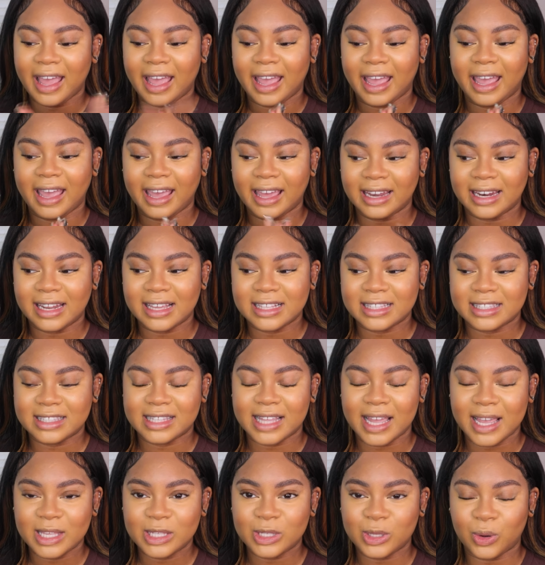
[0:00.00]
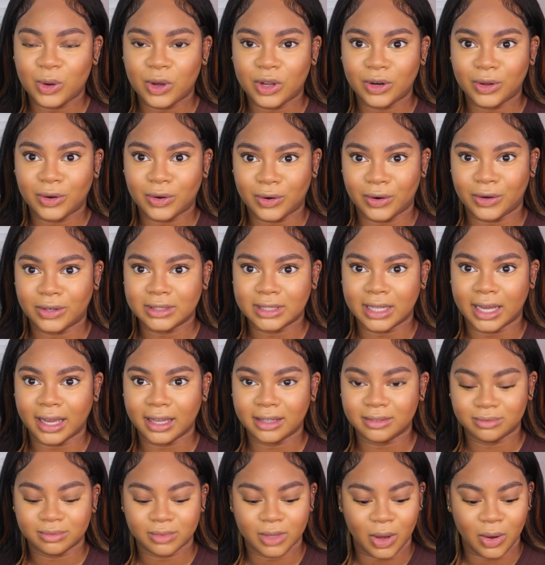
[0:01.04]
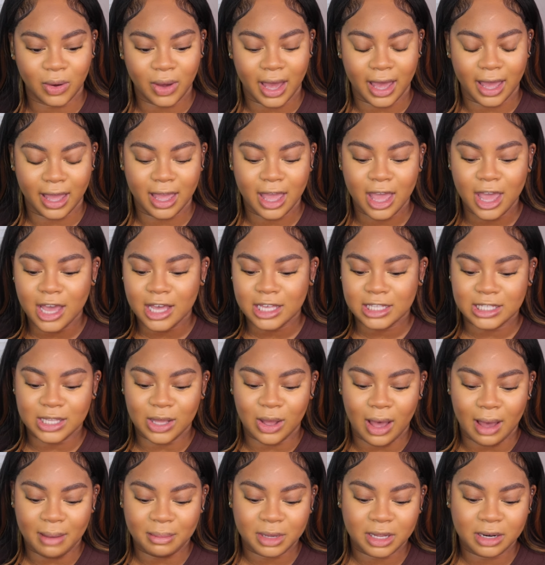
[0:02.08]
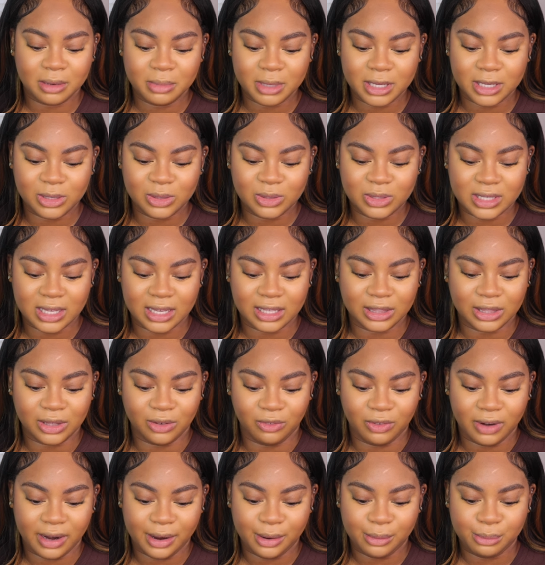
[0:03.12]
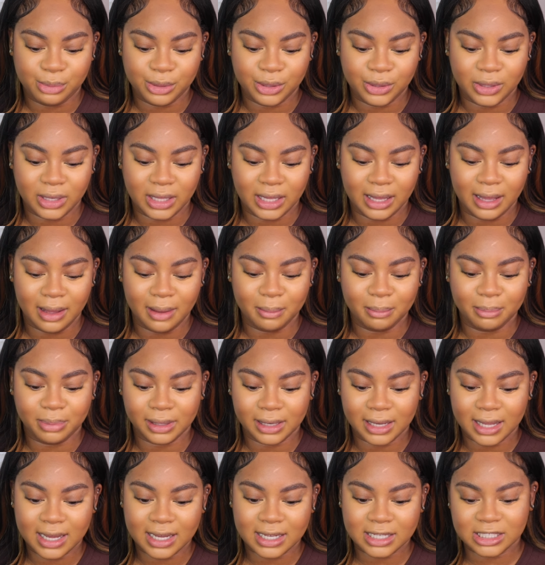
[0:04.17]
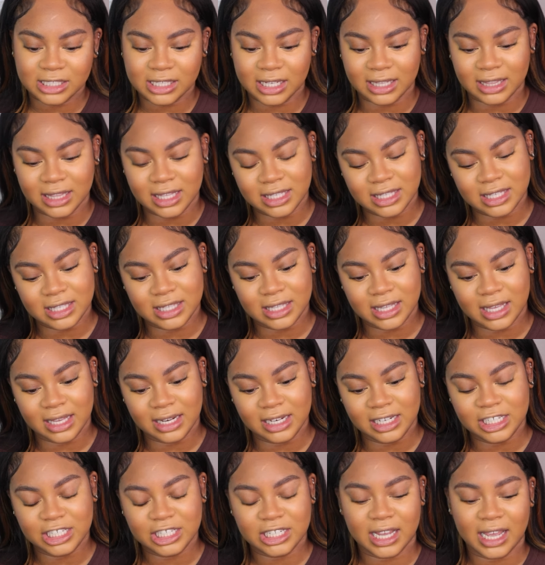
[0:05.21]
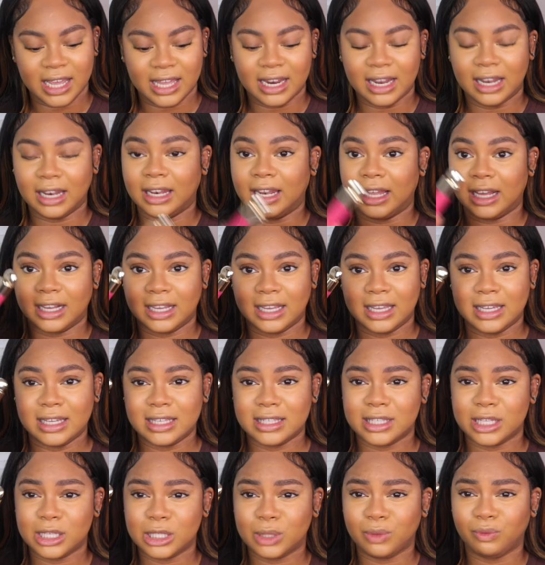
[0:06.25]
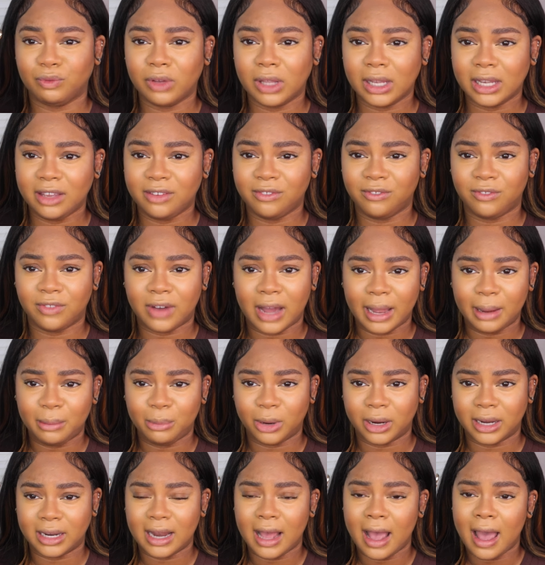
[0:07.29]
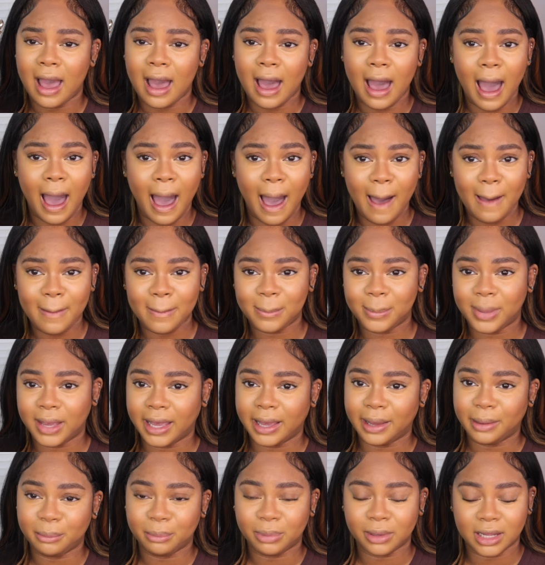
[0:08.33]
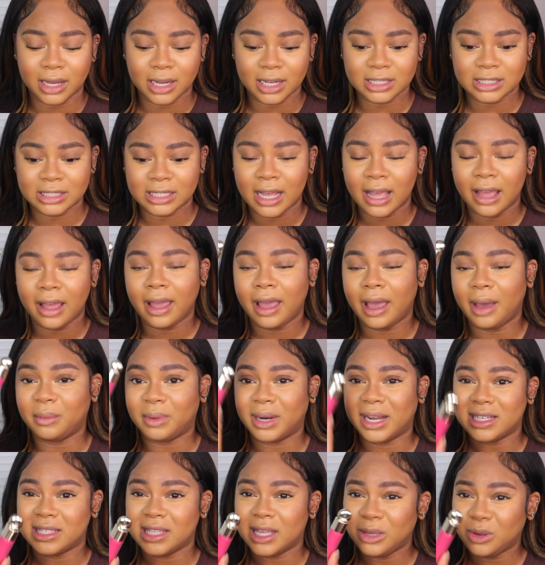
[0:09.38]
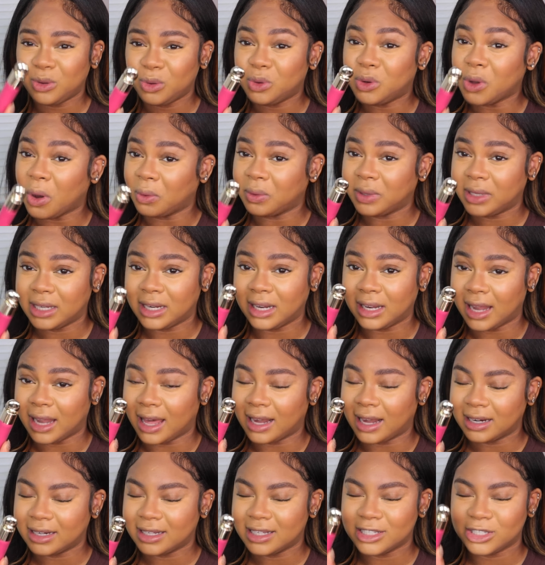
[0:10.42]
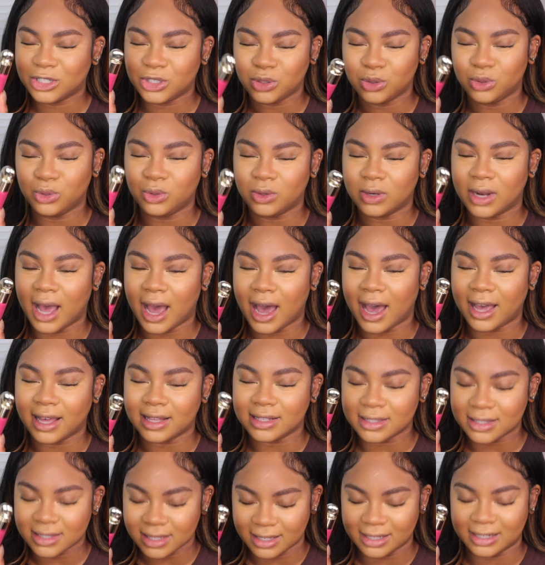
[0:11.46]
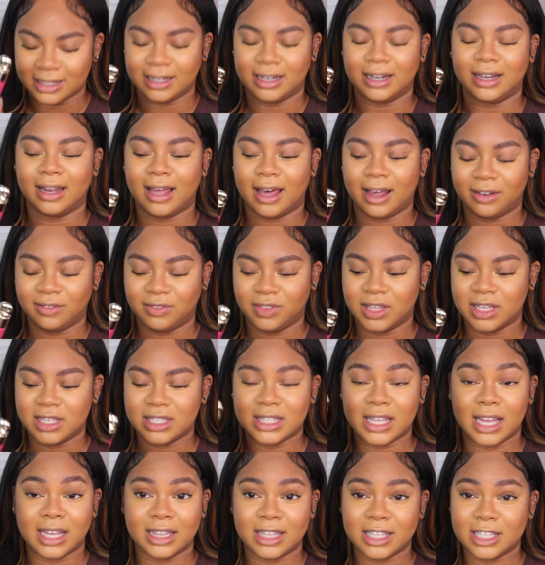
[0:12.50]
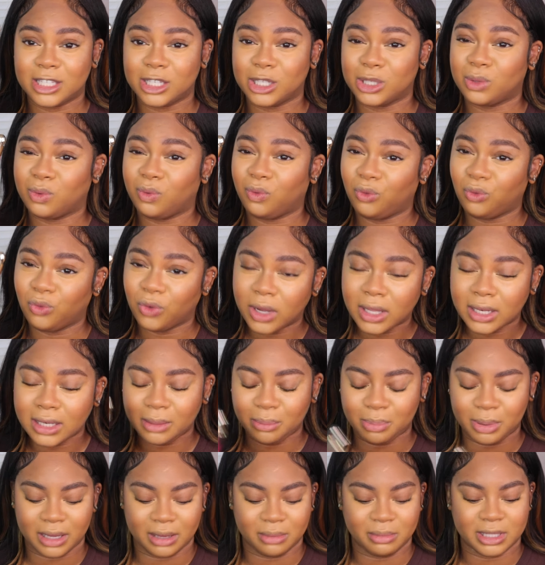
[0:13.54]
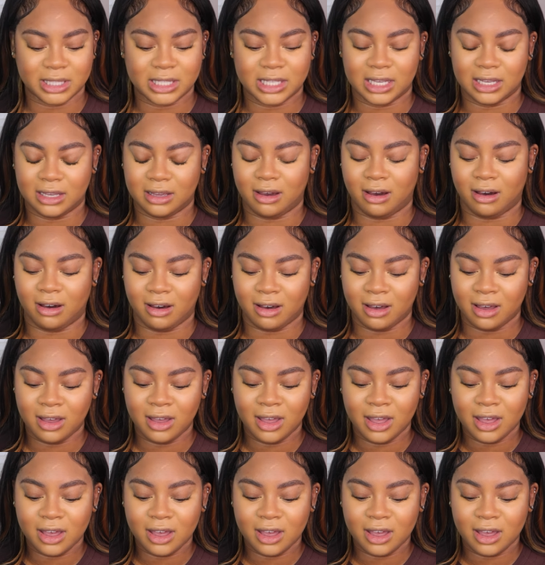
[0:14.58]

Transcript: and it stays on all day, okay? So I'm gonna be using the Rare Beauty blush, and this is in the shade Lucky. It's this really vibrant, hot pink blush. And when I say you don't need a lot of this, you do not need a lot of this. Like, this is really pigmented, y'all.